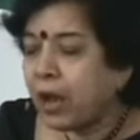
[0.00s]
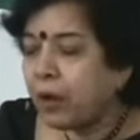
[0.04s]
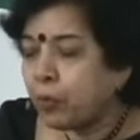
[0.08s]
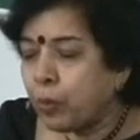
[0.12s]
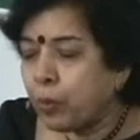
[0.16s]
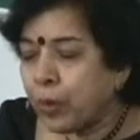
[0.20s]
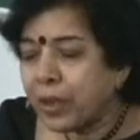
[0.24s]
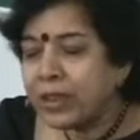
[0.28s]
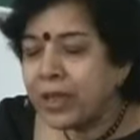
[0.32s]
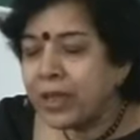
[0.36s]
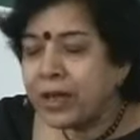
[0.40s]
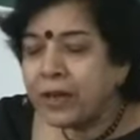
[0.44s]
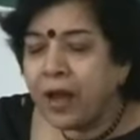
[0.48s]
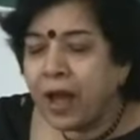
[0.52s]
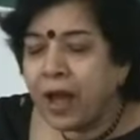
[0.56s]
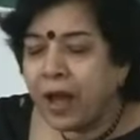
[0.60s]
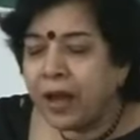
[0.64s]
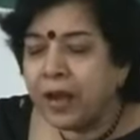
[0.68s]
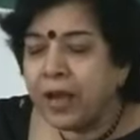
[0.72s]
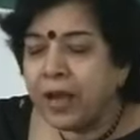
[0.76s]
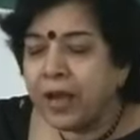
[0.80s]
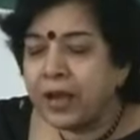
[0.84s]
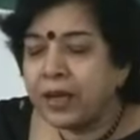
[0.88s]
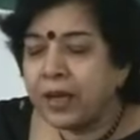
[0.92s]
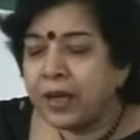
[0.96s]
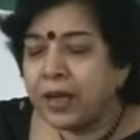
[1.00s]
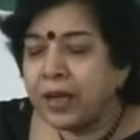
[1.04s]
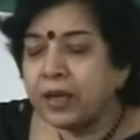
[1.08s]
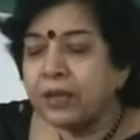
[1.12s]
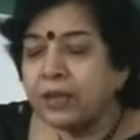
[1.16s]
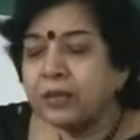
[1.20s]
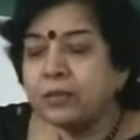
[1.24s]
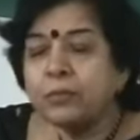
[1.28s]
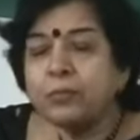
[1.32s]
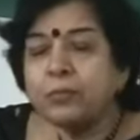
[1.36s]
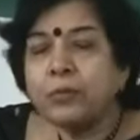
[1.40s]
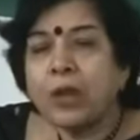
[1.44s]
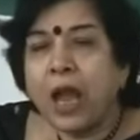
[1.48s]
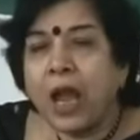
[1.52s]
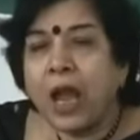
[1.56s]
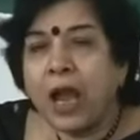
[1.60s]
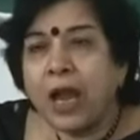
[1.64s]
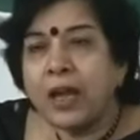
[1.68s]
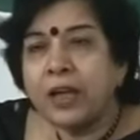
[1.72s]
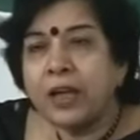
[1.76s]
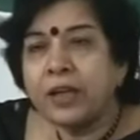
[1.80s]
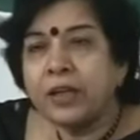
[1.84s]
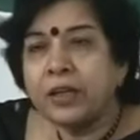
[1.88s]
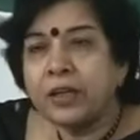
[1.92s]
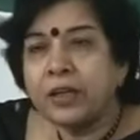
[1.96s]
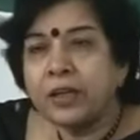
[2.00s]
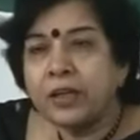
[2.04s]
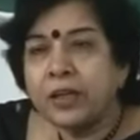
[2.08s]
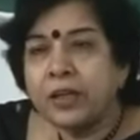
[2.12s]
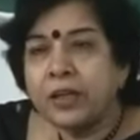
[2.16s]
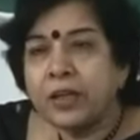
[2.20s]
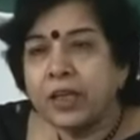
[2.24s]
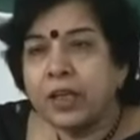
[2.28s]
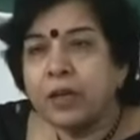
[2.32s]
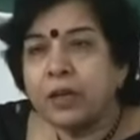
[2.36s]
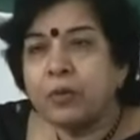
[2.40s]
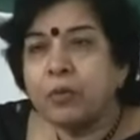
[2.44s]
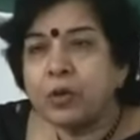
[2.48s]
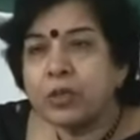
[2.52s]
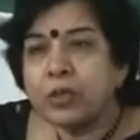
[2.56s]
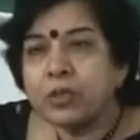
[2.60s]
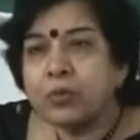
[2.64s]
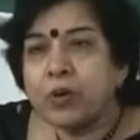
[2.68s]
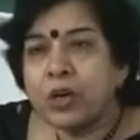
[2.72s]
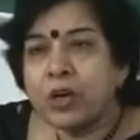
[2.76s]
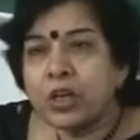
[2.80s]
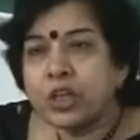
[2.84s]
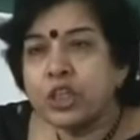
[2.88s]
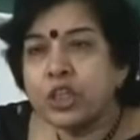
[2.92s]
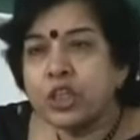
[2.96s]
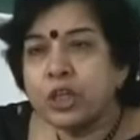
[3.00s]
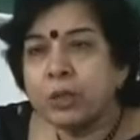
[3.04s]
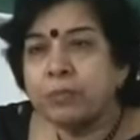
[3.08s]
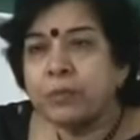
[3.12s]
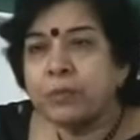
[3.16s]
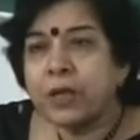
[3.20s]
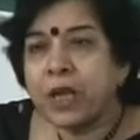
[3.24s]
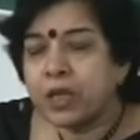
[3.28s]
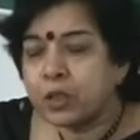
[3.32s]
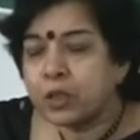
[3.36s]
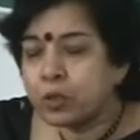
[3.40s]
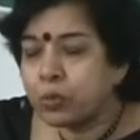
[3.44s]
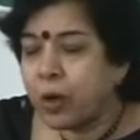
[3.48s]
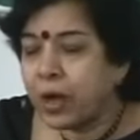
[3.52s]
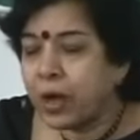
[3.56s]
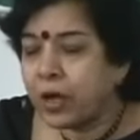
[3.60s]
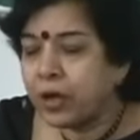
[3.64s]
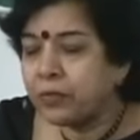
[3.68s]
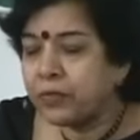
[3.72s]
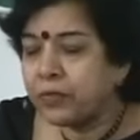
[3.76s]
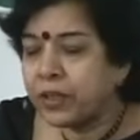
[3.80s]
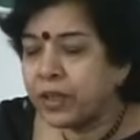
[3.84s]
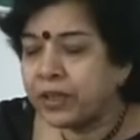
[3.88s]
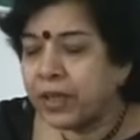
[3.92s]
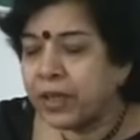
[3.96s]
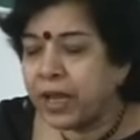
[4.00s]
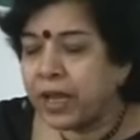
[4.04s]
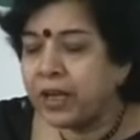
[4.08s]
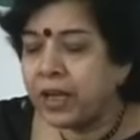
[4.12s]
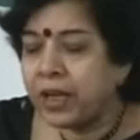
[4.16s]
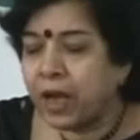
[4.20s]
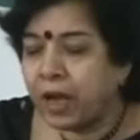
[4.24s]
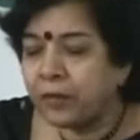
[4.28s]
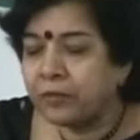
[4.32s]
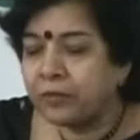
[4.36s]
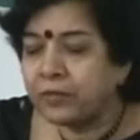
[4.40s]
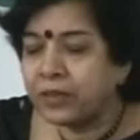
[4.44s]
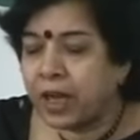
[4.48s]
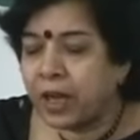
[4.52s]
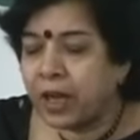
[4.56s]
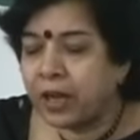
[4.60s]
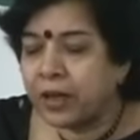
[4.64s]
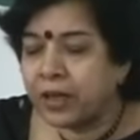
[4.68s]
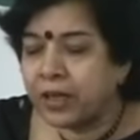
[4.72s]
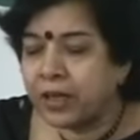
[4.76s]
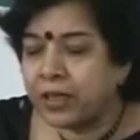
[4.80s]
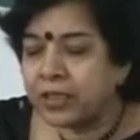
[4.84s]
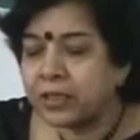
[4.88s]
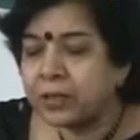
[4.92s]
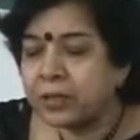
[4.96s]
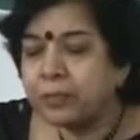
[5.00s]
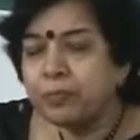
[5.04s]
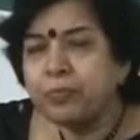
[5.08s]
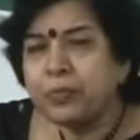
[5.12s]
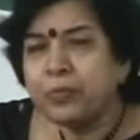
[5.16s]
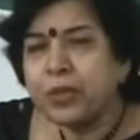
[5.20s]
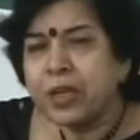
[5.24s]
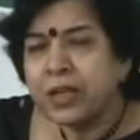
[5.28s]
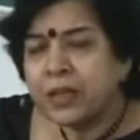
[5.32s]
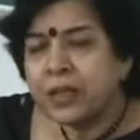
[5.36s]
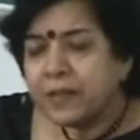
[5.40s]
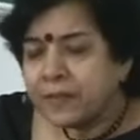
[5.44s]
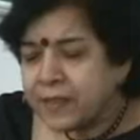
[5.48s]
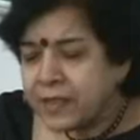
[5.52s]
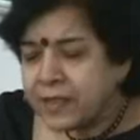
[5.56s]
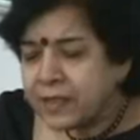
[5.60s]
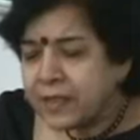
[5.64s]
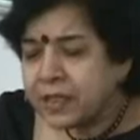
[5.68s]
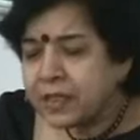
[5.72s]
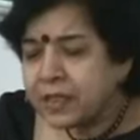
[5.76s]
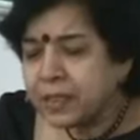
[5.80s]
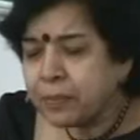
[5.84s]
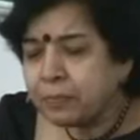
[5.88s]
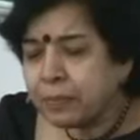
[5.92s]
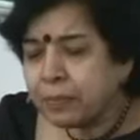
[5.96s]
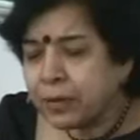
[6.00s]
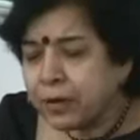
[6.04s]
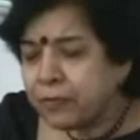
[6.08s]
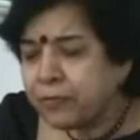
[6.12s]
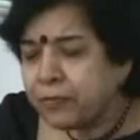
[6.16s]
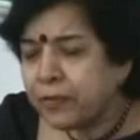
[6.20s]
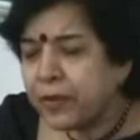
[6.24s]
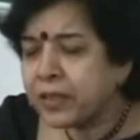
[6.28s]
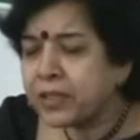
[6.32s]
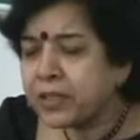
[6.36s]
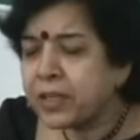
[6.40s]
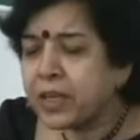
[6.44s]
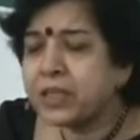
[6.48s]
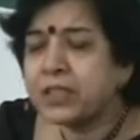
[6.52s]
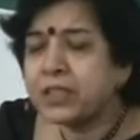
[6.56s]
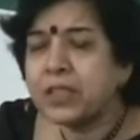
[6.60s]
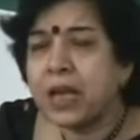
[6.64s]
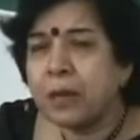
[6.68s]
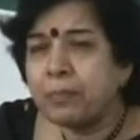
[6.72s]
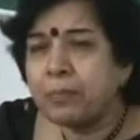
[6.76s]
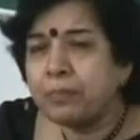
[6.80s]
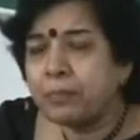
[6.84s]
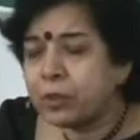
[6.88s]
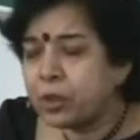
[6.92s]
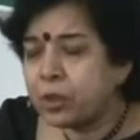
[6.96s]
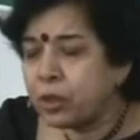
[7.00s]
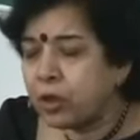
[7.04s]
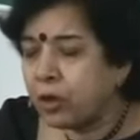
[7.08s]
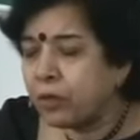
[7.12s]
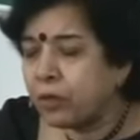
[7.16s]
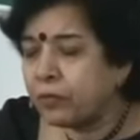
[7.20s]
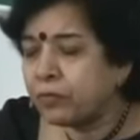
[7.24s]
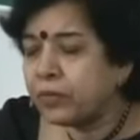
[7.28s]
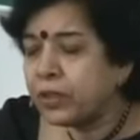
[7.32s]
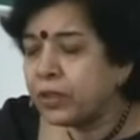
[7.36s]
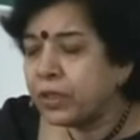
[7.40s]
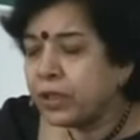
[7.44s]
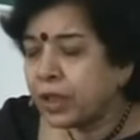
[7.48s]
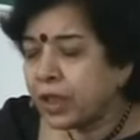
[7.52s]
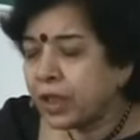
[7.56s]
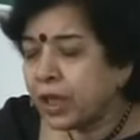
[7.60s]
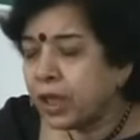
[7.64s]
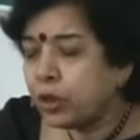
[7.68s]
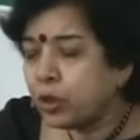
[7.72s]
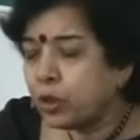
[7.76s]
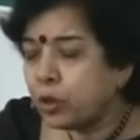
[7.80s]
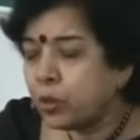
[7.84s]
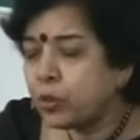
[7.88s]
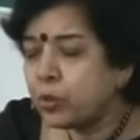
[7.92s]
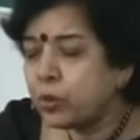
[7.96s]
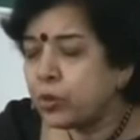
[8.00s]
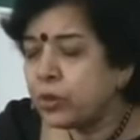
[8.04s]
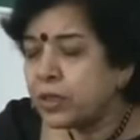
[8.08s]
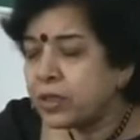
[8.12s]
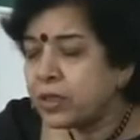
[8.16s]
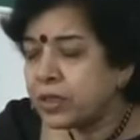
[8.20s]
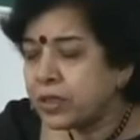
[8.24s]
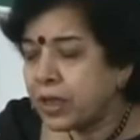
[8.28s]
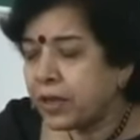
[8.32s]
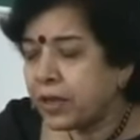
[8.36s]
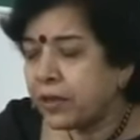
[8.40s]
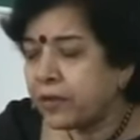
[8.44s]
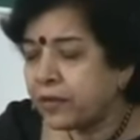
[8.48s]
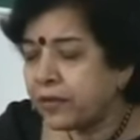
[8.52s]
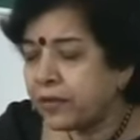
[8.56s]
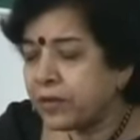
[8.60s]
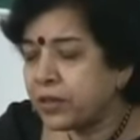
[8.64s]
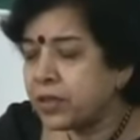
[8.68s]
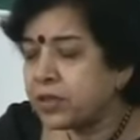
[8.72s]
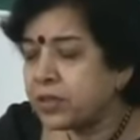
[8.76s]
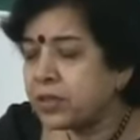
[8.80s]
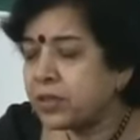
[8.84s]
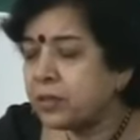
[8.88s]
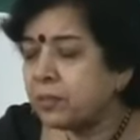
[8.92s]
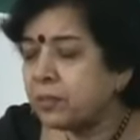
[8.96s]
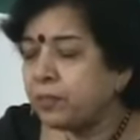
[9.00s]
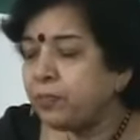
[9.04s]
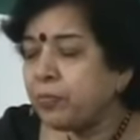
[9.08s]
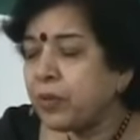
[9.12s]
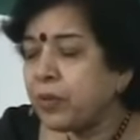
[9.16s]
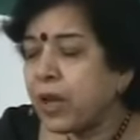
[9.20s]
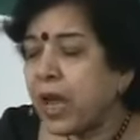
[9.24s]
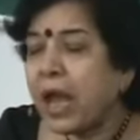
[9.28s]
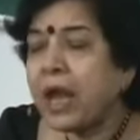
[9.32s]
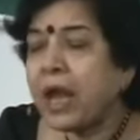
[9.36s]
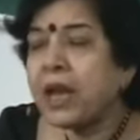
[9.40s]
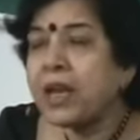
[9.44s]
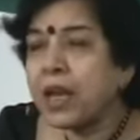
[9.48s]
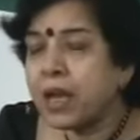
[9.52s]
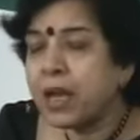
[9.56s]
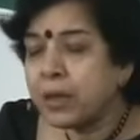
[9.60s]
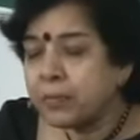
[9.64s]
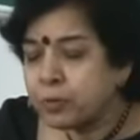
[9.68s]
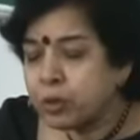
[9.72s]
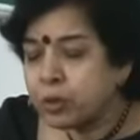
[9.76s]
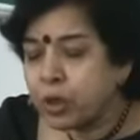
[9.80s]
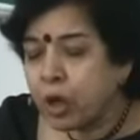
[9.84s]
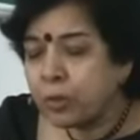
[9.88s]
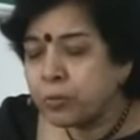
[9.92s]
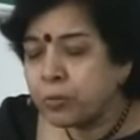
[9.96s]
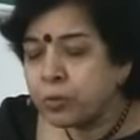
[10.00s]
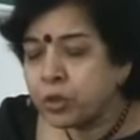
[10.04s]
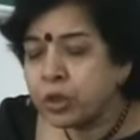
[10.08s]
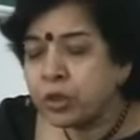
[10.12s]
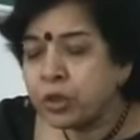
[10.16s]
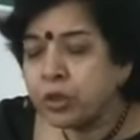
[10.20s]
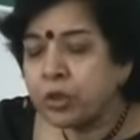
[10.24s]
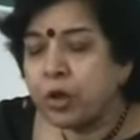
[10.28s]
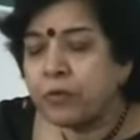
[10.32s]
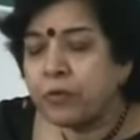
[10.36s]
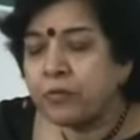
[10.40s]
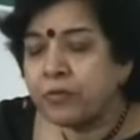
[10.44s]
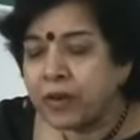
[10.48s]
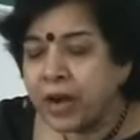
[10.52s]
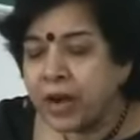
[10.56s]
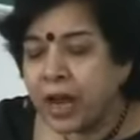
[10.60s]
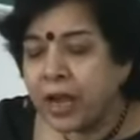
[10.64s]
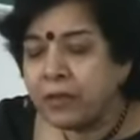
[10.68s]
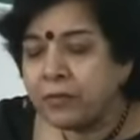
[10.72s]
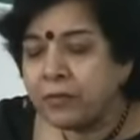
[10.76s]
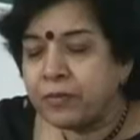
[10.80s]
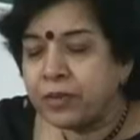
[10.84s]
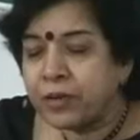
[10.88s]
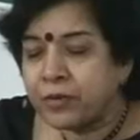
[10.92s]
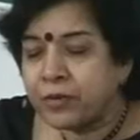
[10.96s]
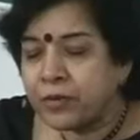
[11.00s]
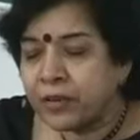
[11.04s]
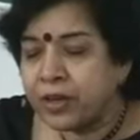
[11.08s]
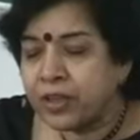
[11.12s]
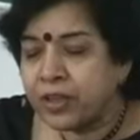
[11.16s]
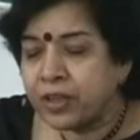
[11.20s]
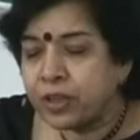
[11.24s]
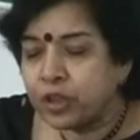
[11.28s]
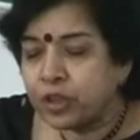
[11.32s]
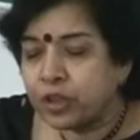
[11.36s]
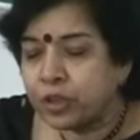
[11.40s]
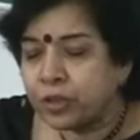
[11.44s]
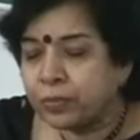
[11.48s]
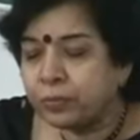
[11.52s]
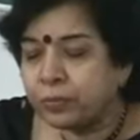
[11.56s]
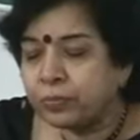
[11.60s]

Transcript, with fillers: with Narayana and he was worshipped as one of the 10 Avtaras. This is a perfect example of Hindu syncretism and absorption of rival religion.